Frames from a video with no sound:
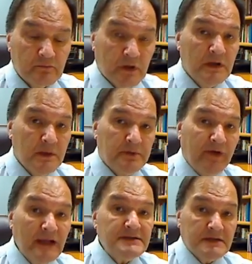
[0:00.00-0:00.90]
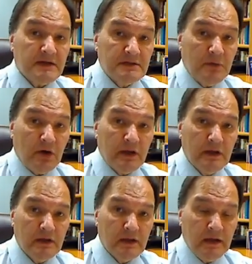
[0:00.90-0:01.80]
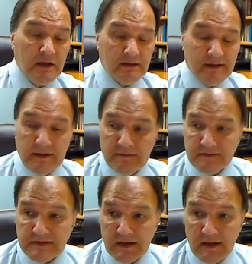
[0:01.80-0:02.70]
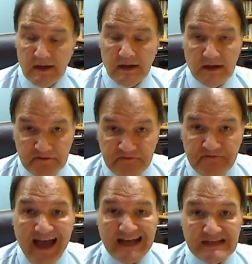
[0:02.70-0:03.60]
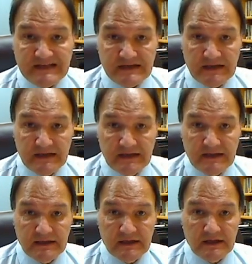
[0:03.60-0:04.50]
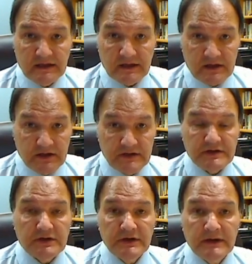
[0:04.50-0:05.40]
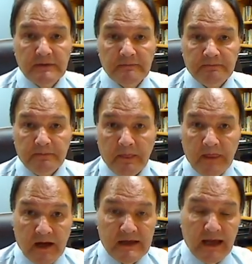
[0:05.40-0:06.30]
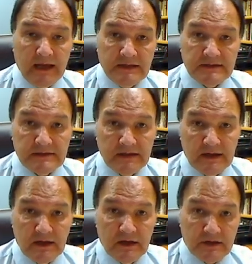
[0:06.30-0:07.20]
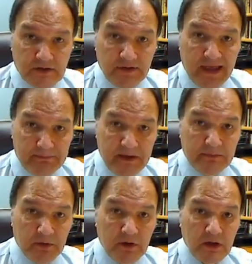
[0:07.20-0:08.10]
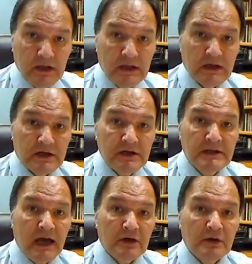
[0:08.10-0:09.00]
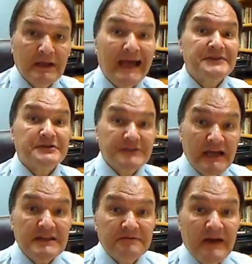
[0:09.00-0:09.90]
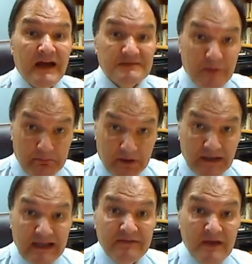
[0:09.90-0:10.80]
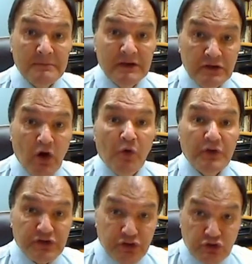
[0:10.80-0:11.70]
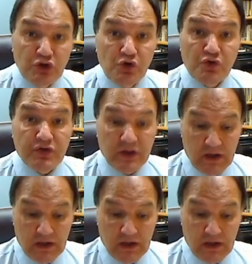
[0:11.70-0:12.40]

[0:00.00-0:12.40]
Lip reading: Well, he provides testimony. He gives facts concerning a case so that people could not only ascertain the facts, but believe them and know the truth